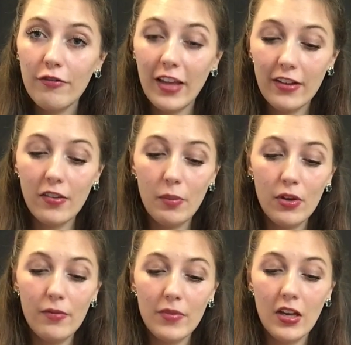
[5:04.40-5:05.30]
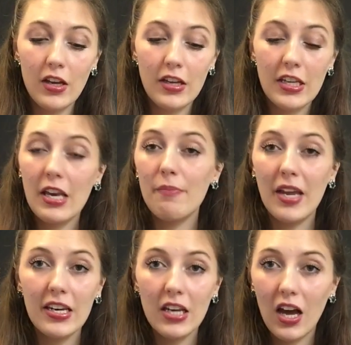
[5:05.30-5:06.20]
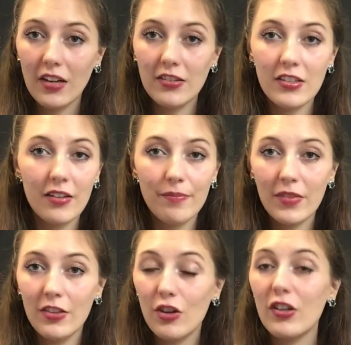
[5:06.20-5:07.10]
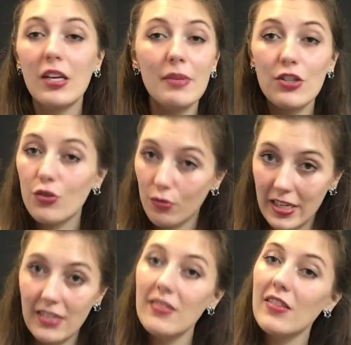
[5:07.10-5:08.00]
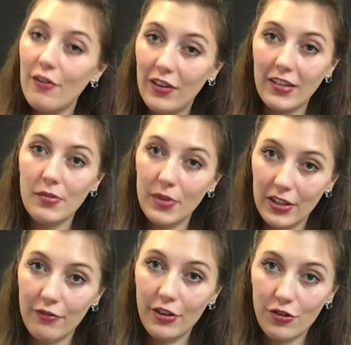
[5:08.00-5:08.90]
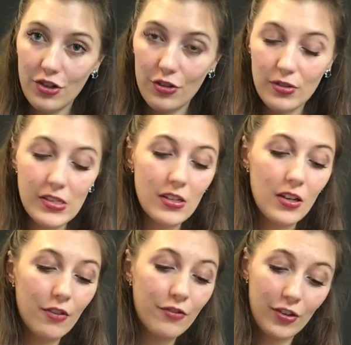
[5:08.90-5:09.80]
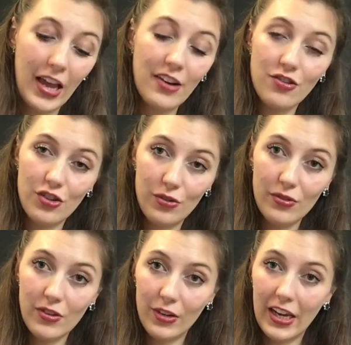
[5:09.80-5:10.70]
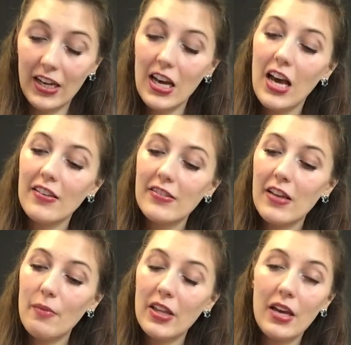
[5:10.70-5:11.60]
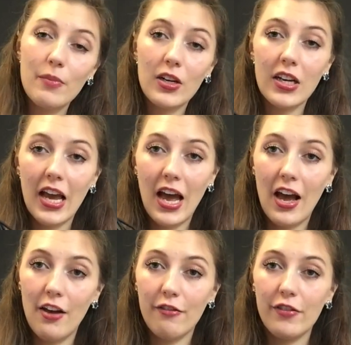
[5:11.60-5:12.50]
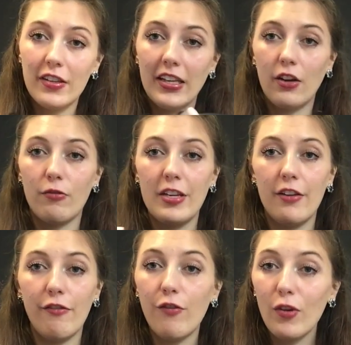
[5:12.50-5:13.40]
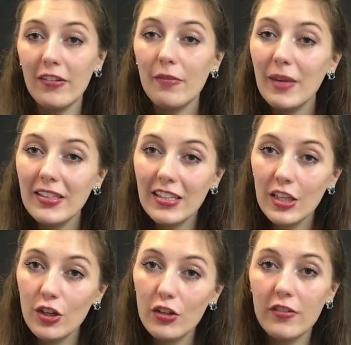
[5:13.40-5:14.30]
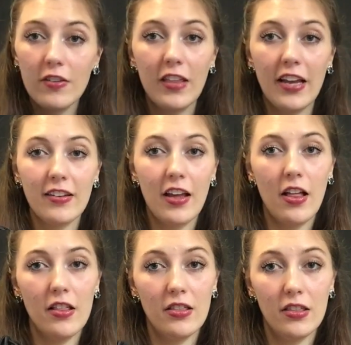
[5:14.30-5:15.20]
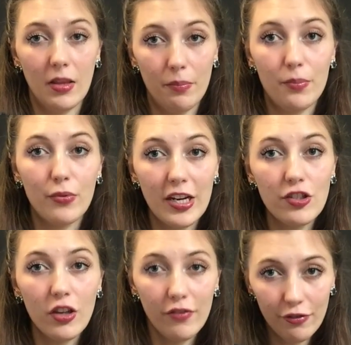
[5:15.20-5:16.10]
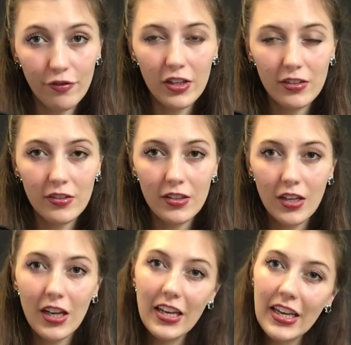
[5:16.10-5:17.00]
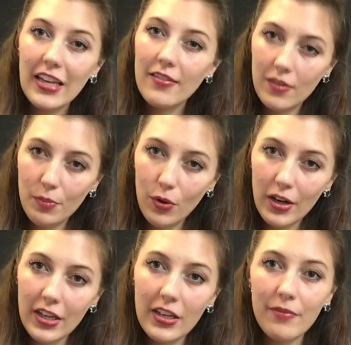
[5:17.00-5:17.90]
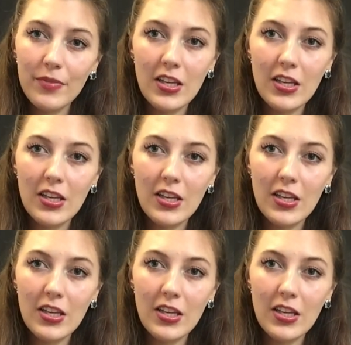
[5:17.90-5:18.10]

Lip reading: flexible. It may not, there are gonna be degrees of flexibility for your shoes, for your Latin shoes, okay? Some of them are gonna have like a reinforcement here so that the bridge of the foot is supported,